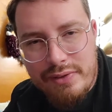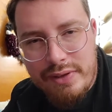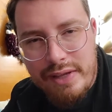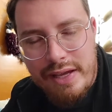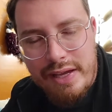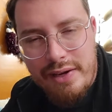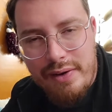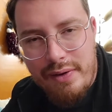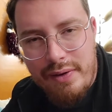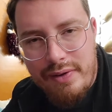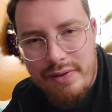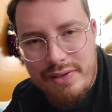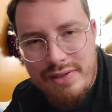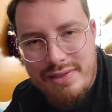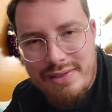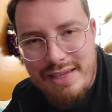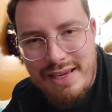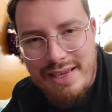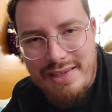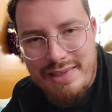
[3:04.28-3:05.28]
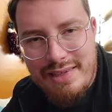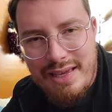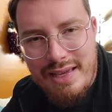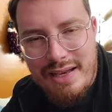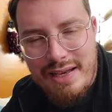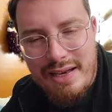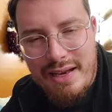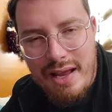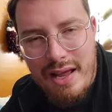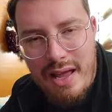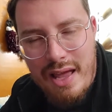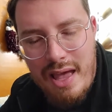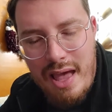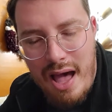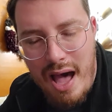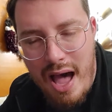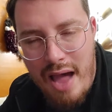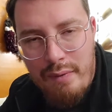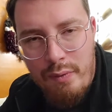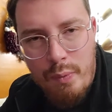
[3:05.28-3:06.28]
Later in the season,
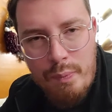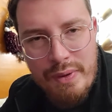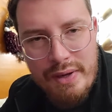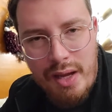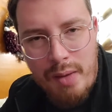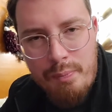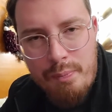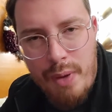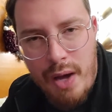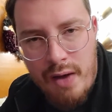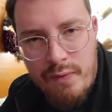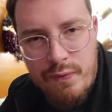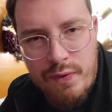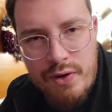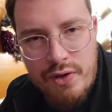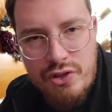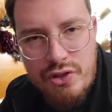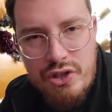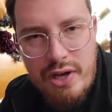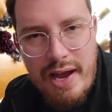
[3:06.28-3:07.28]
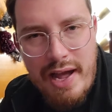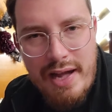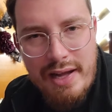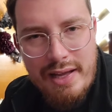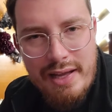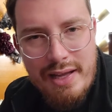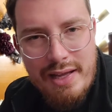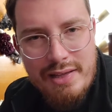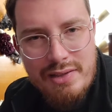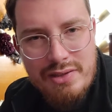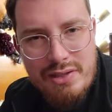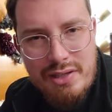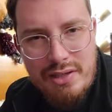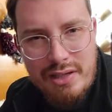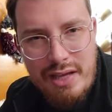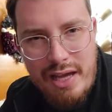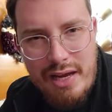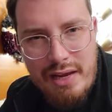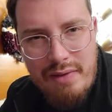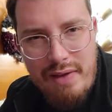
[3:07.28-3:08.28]
I will pick up puffer jackets and
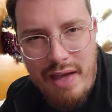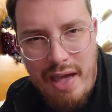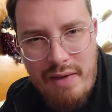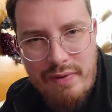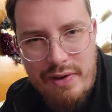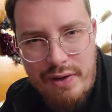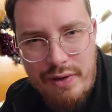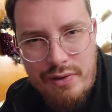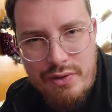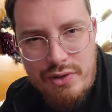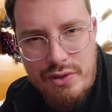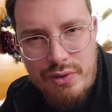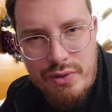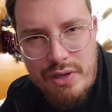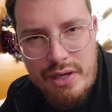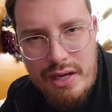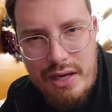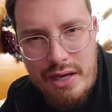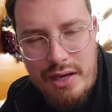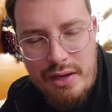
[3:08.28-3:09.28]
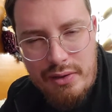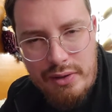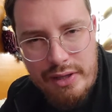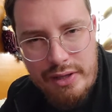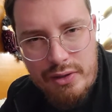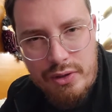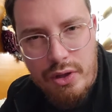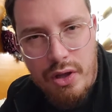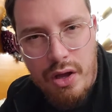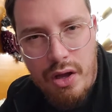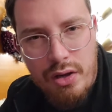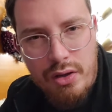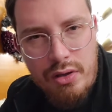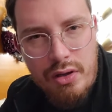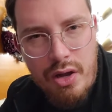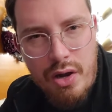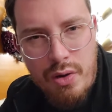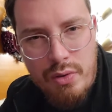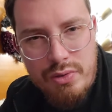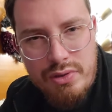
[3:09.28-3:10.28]
kind of heavier duty, like
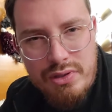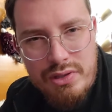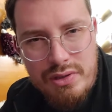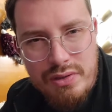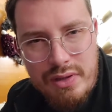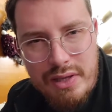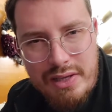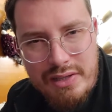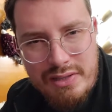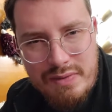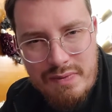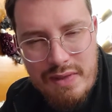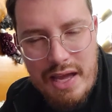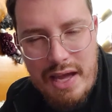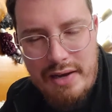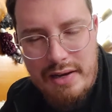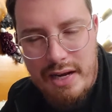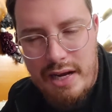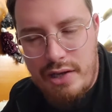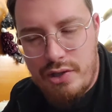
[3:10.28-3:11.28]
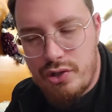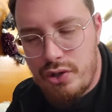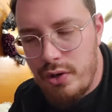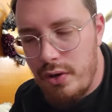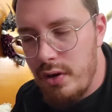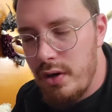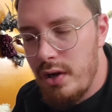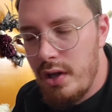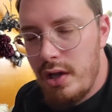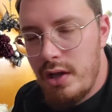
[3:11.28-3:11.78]
long coats and things of that nature.